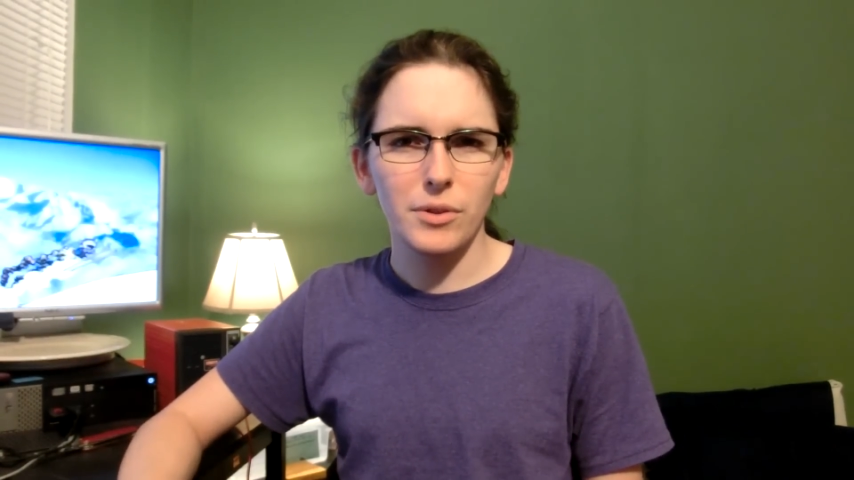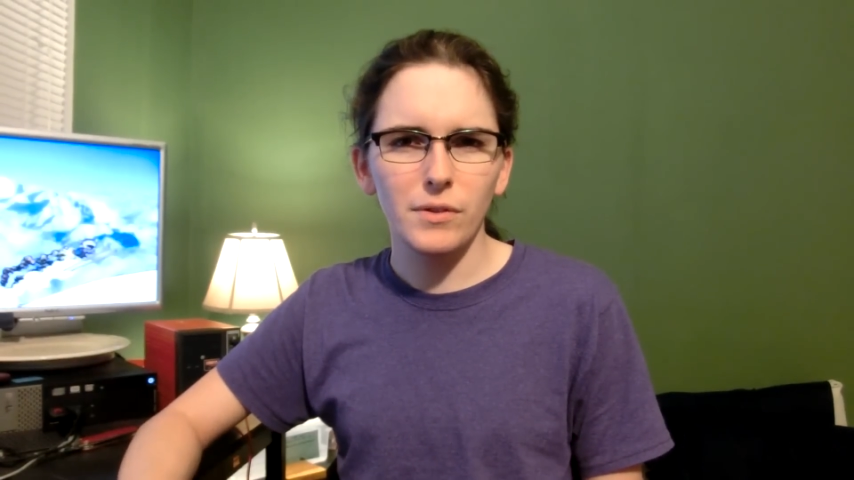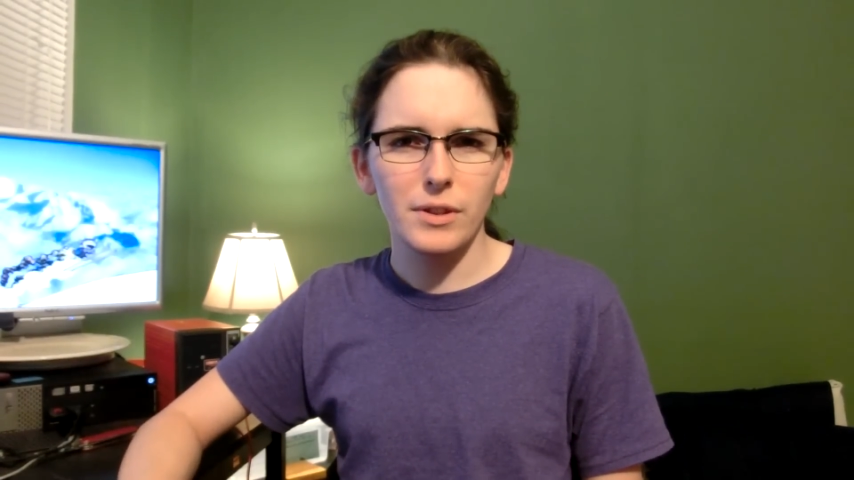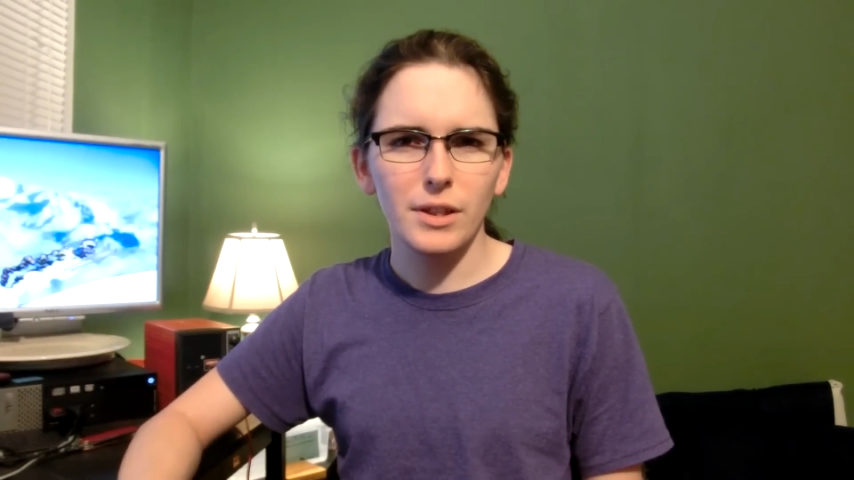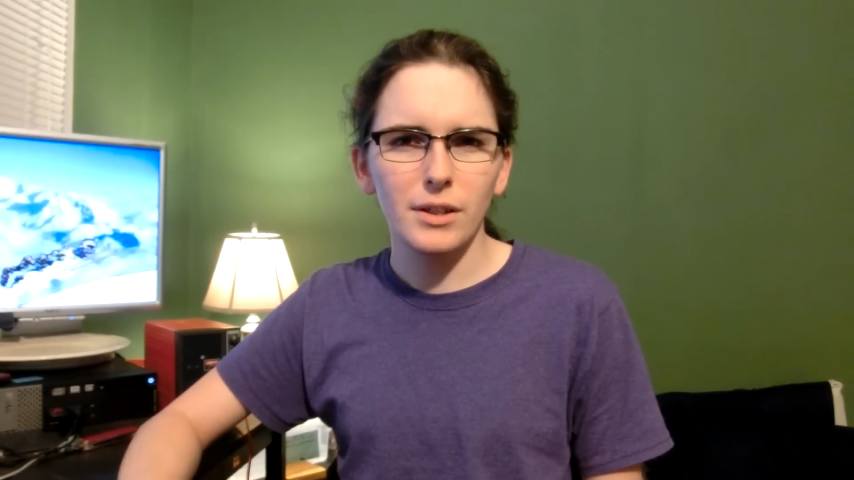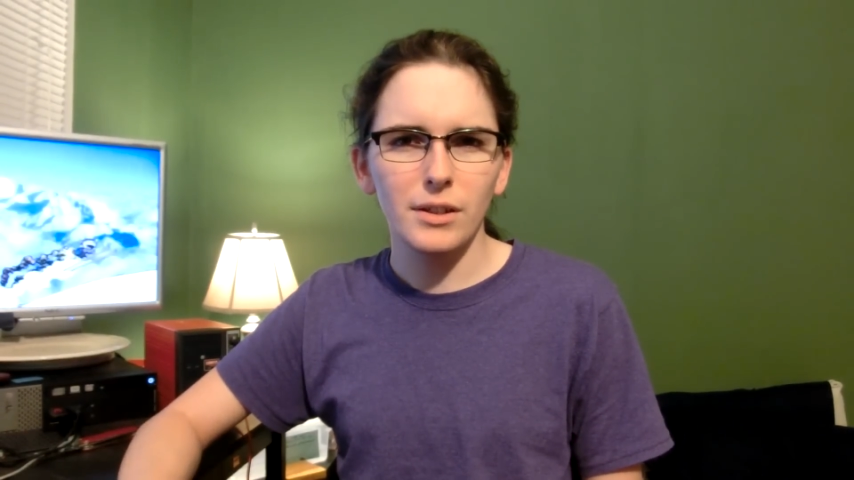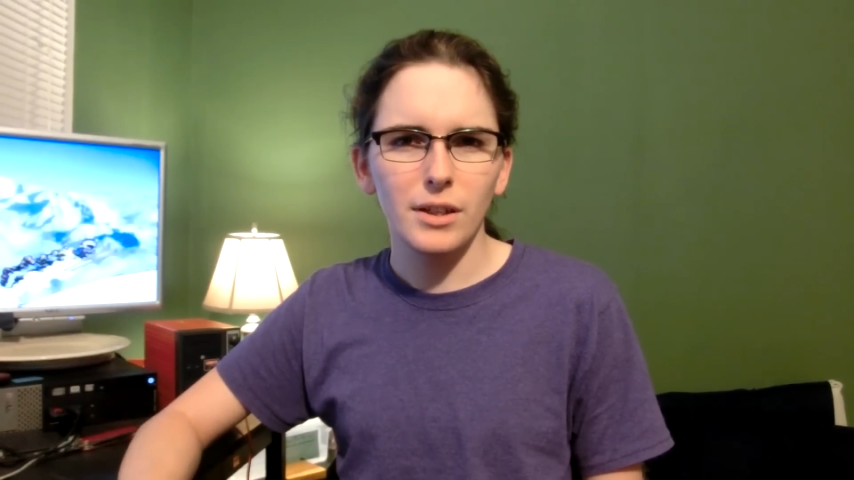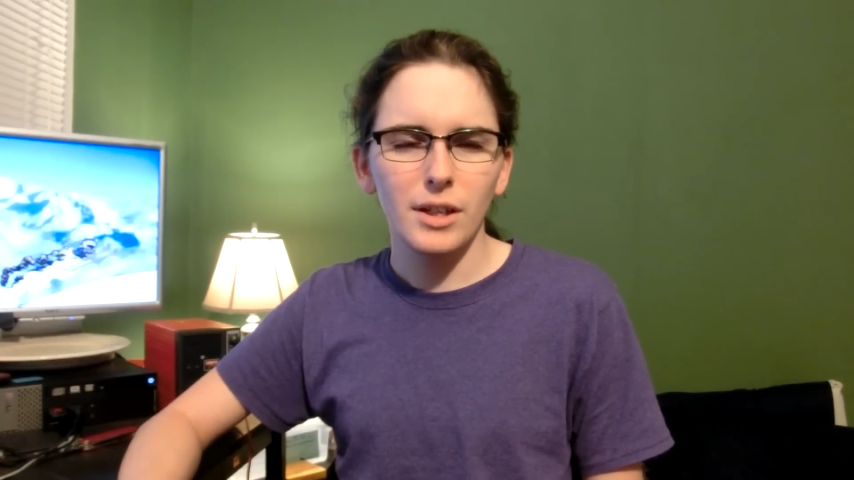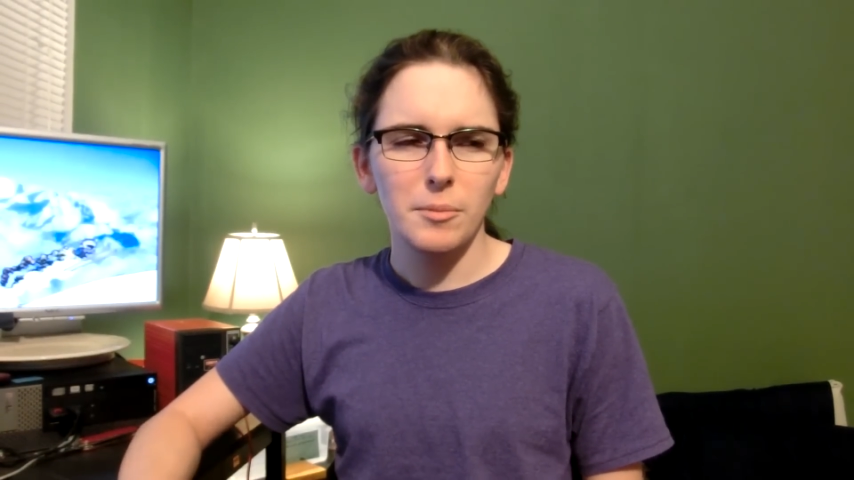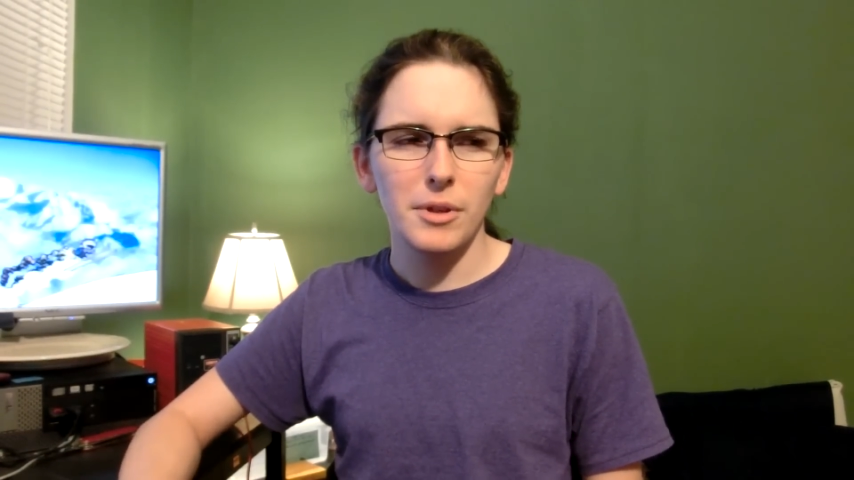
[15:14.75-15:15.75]
stuff like that,
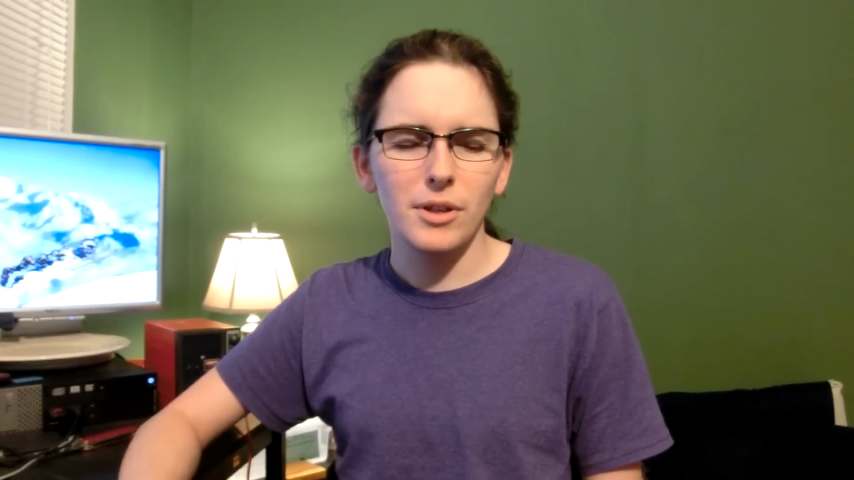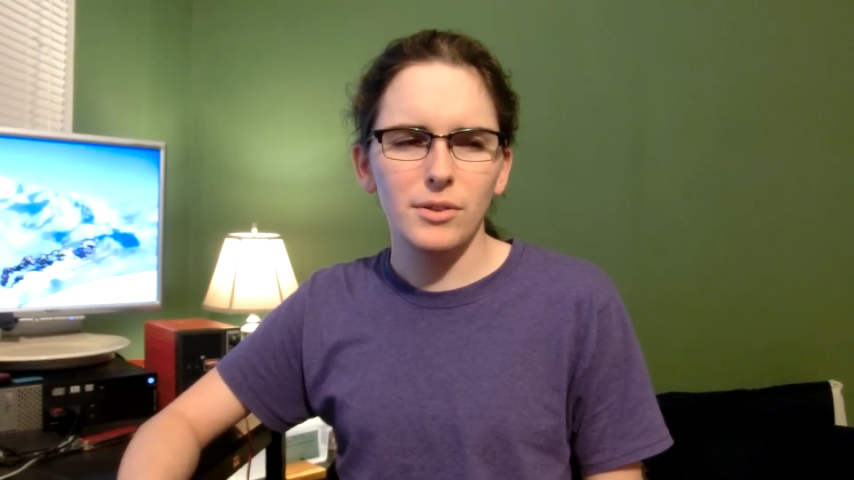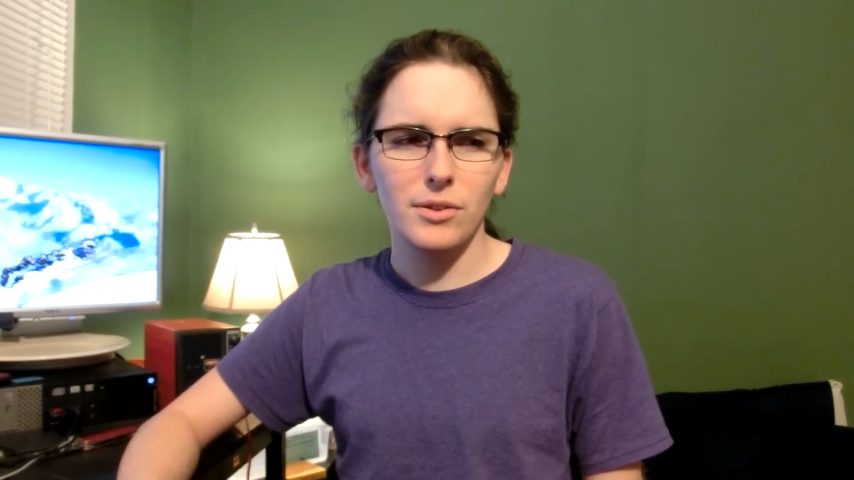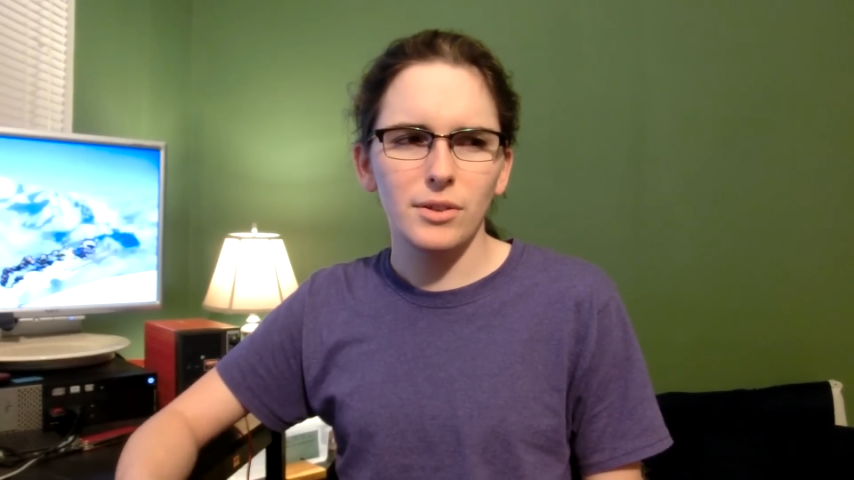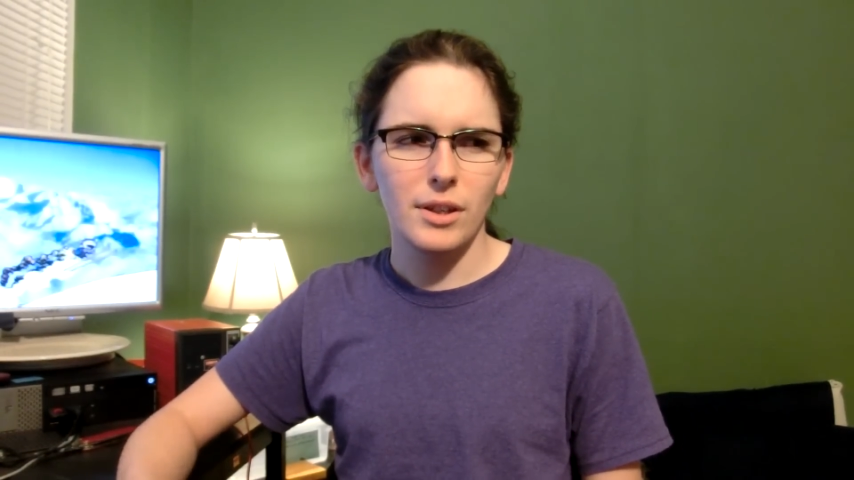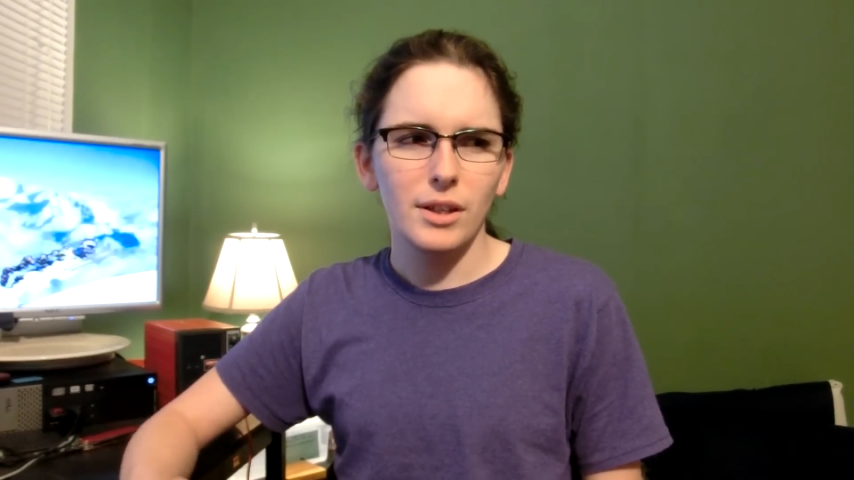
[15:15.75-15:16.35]
because